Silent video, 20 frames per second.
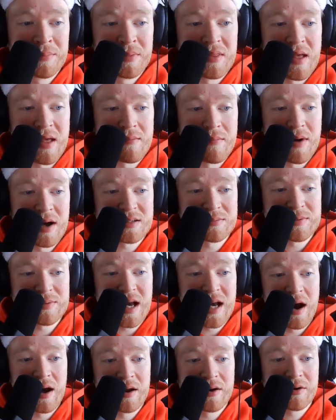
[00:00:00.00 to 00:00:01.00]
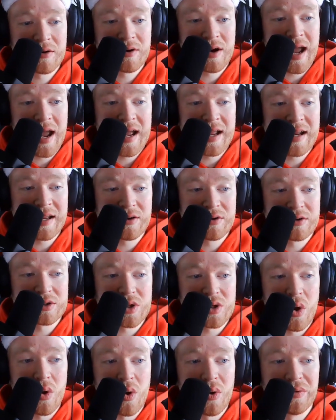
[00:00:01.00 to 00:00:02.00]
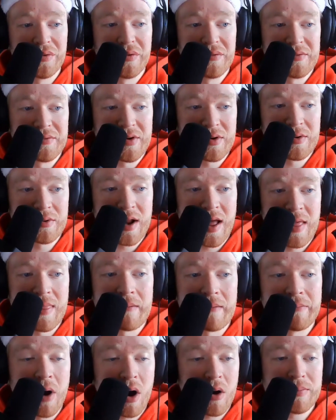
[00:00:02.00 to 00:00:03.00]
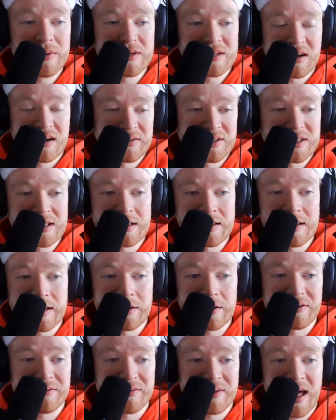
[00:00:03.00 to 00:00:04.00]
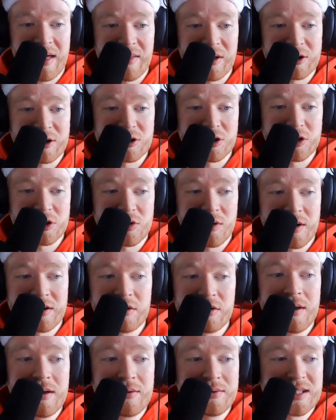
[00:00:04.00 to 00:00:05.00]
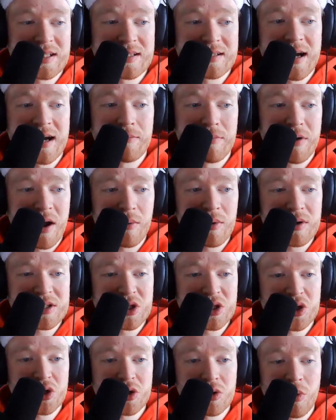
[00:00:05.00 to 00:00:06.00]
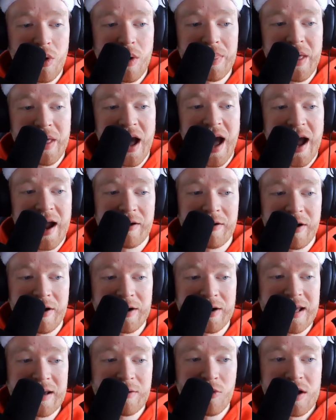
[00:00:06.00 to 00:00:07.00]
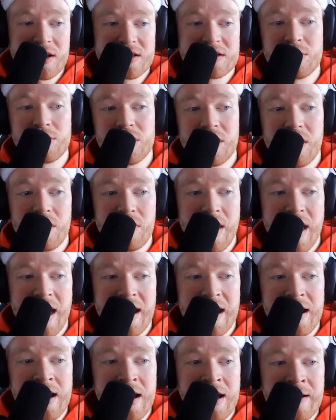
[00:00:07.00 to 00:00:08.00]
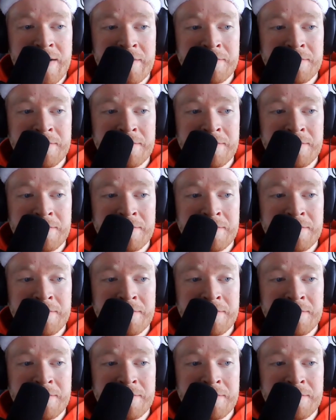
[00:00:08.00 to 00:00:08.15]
They must be under 80 years old to vote, and the pope is obviously the leader of the Catholic Church. So I knew he was at the top, but I wasn't sure what the hierarchy was below that.